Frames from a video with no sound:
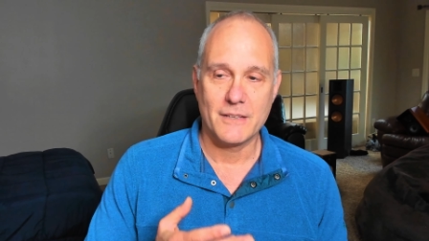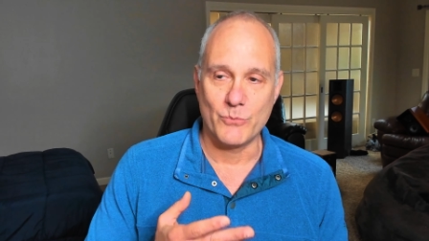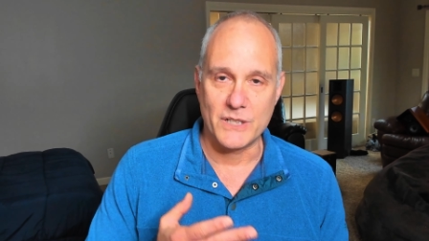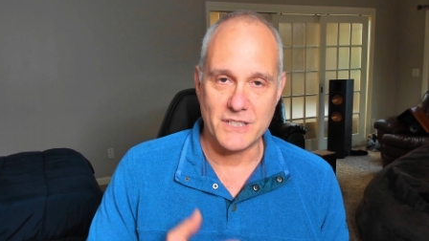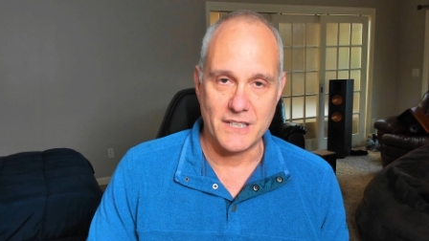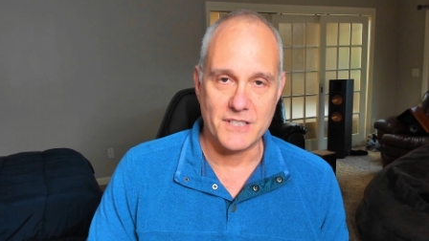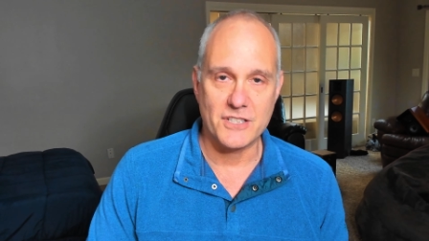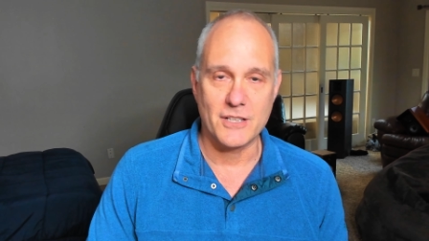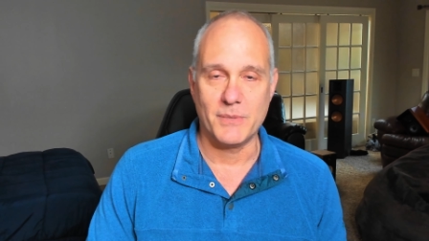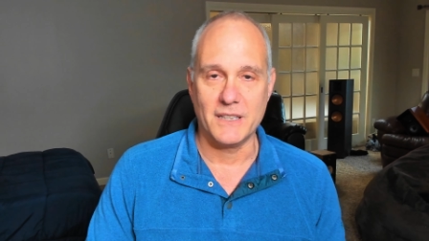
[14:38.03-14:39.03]
which is
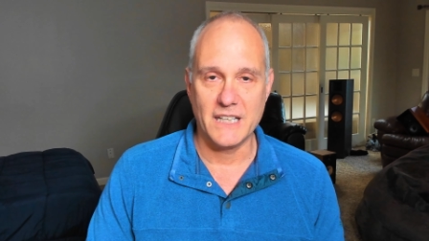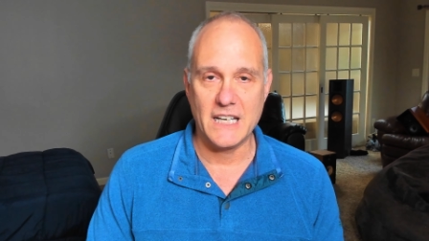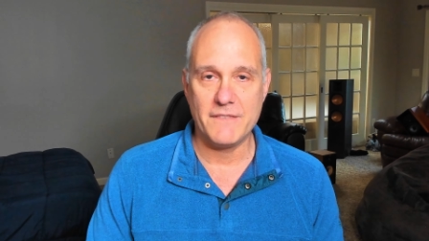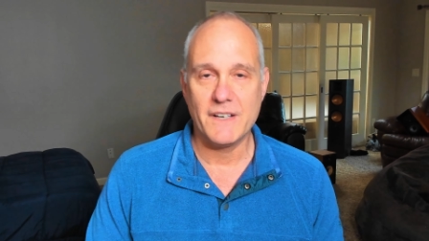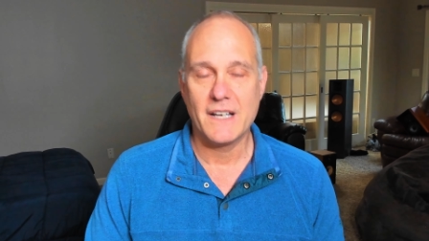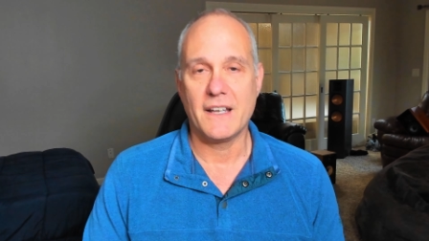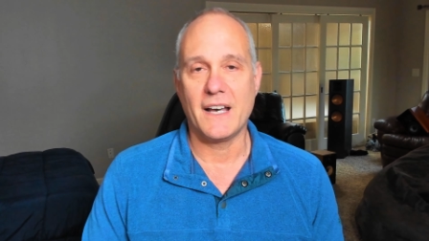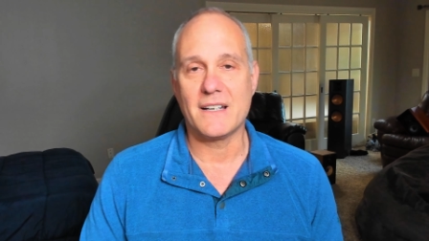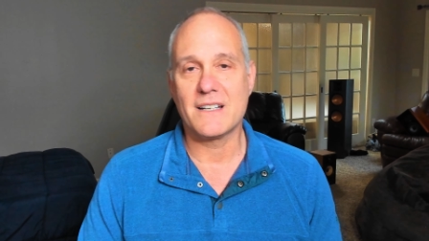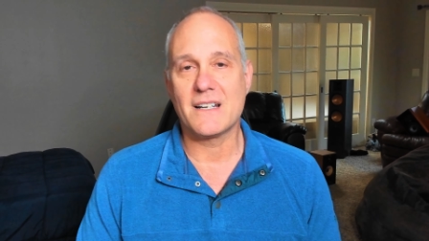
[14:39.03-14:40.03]
to believe
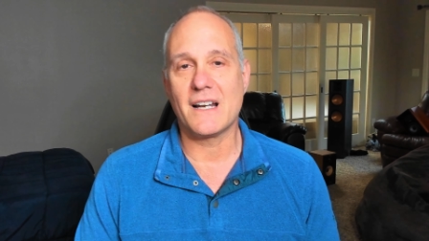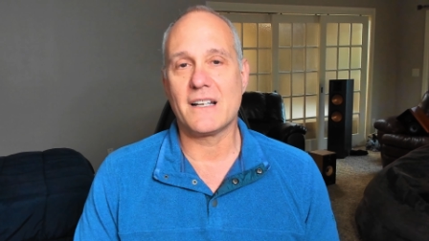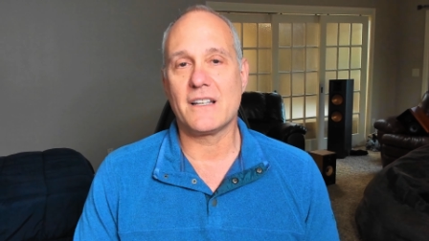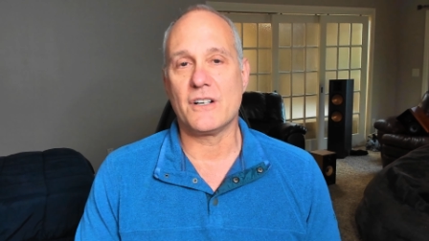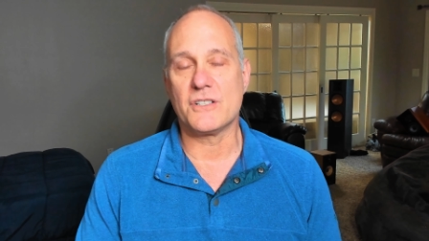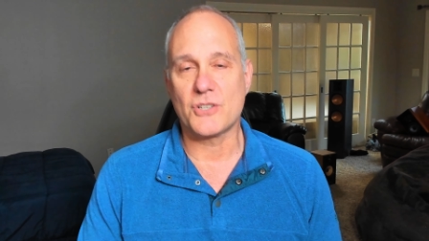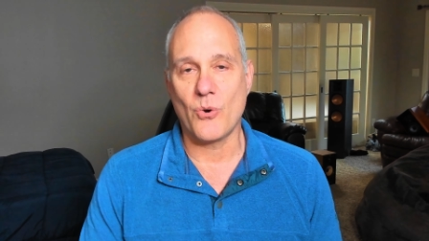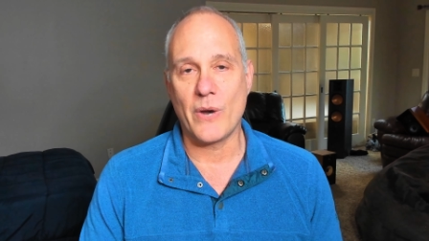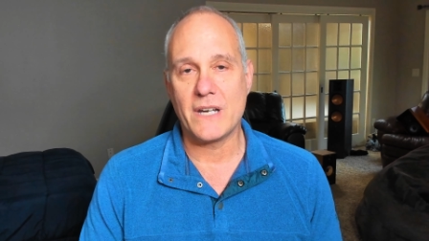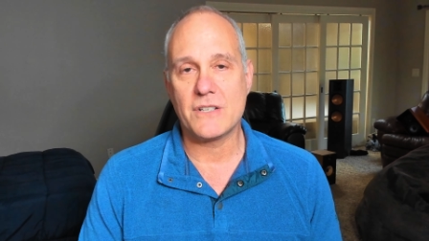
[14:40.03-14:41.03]
that there's
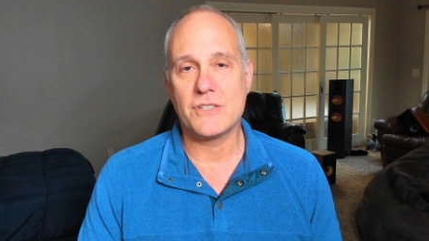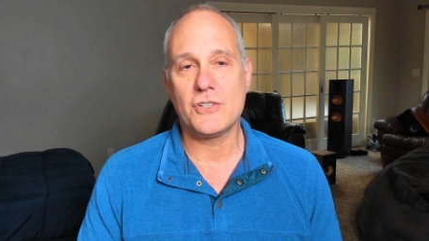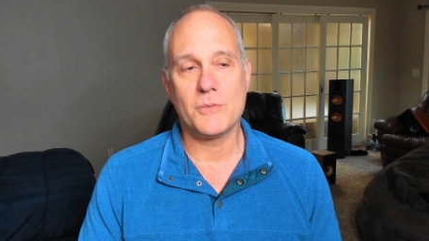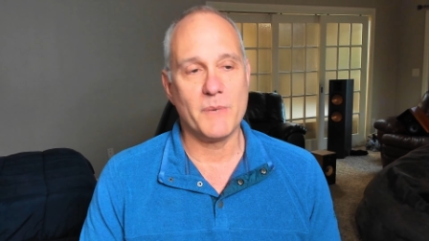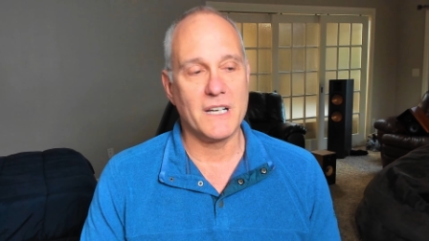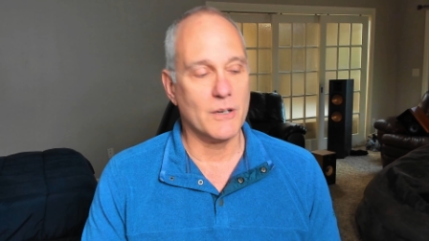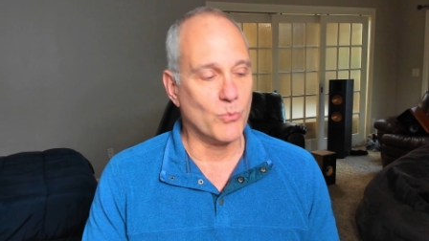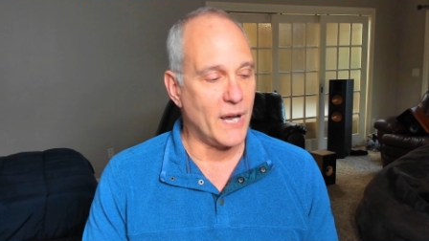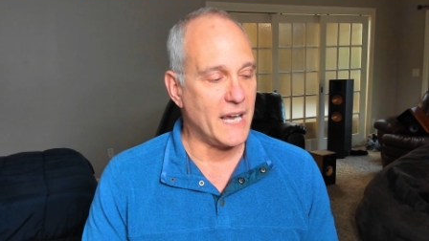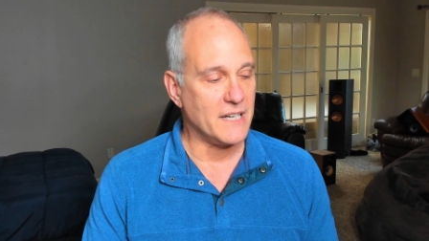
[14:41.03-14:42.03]
going to be a
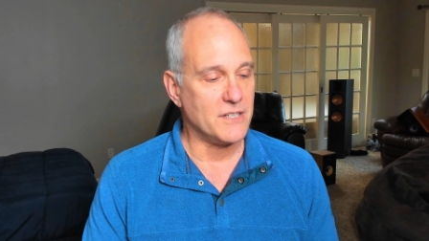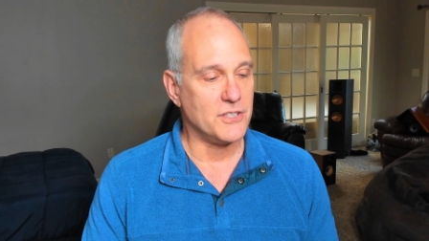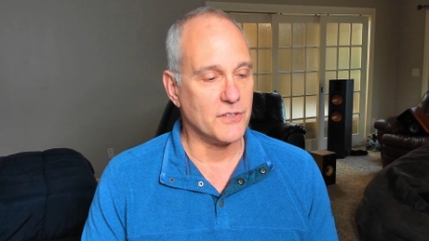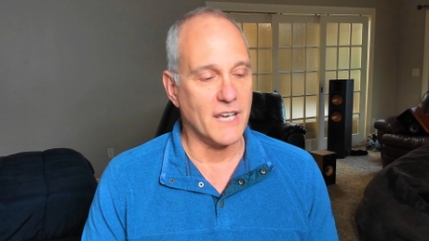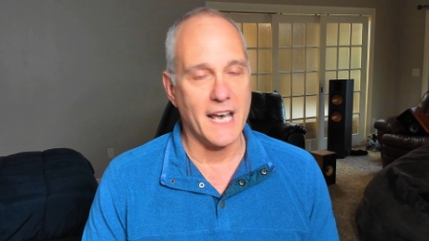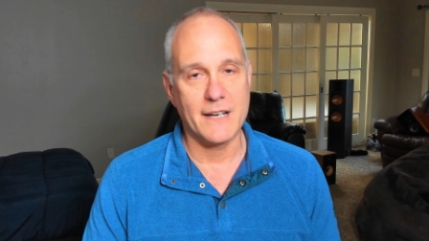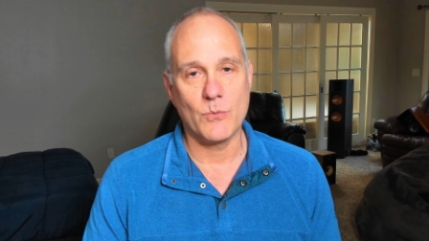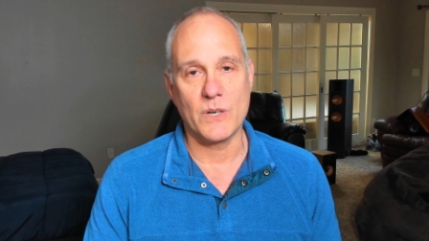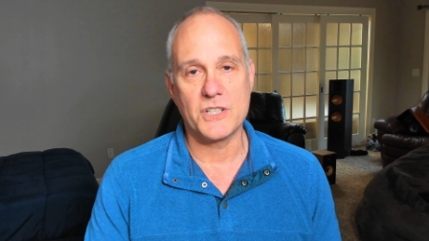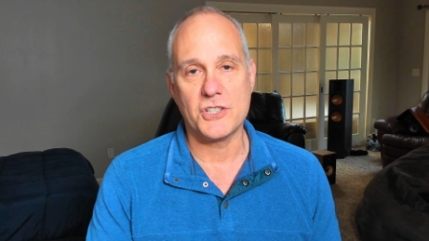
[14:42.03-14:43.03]
way to get
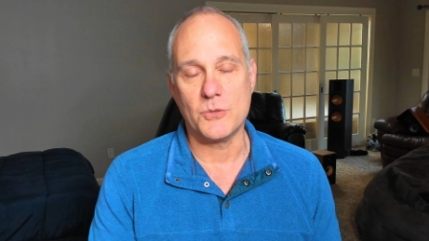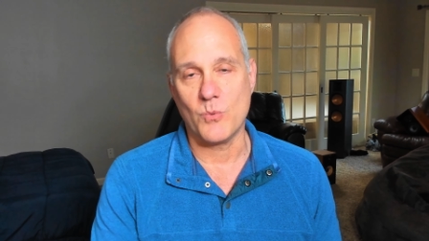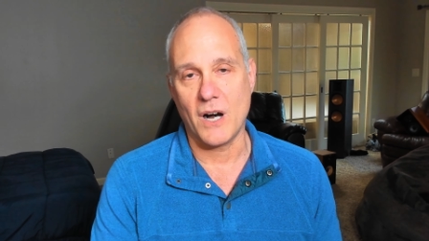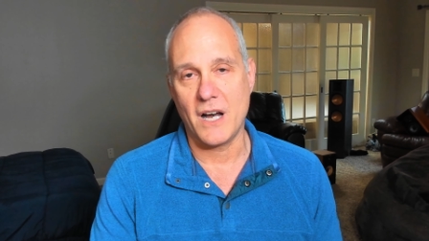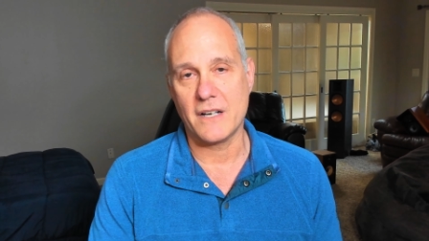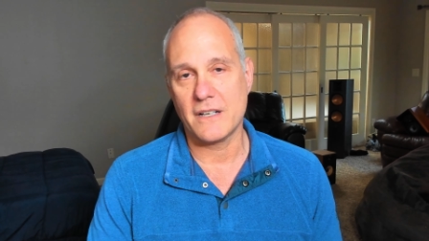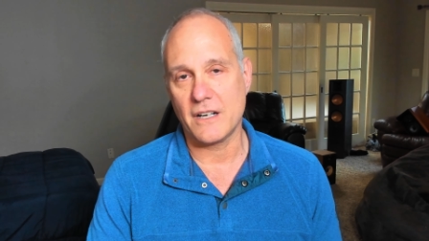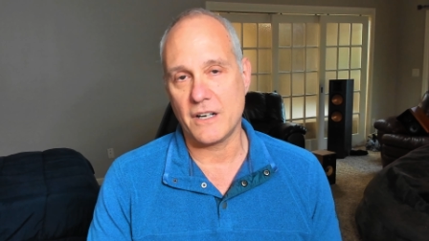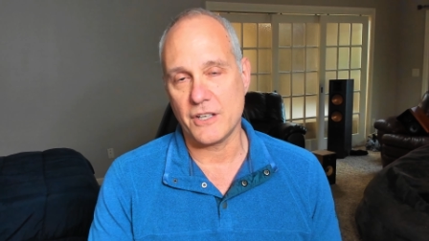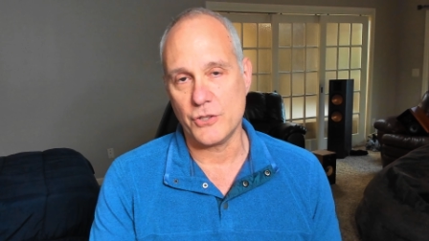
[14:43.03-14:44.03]
what you want,
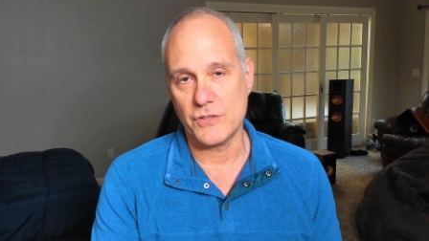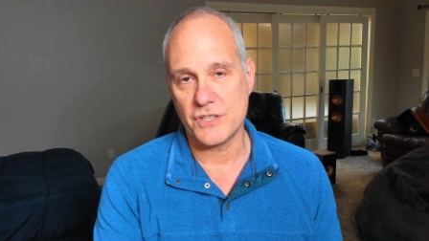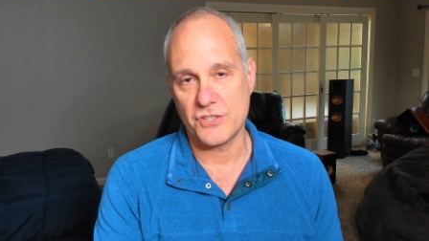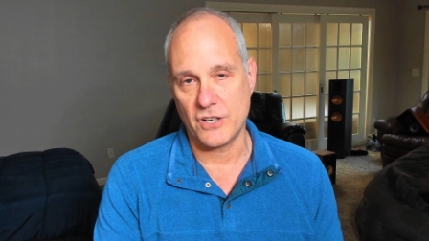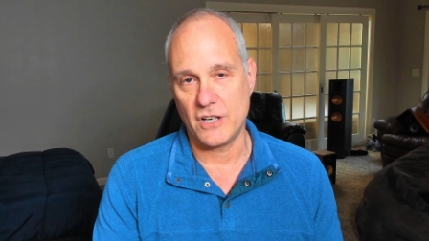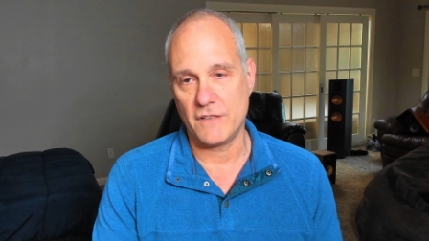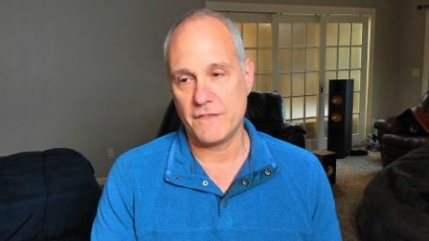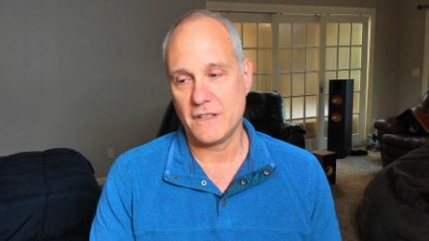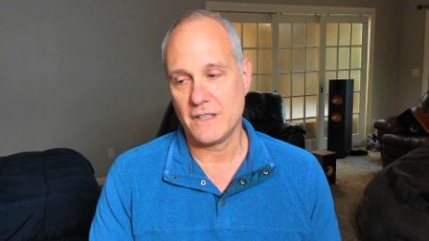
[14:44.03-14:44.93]
you deserve,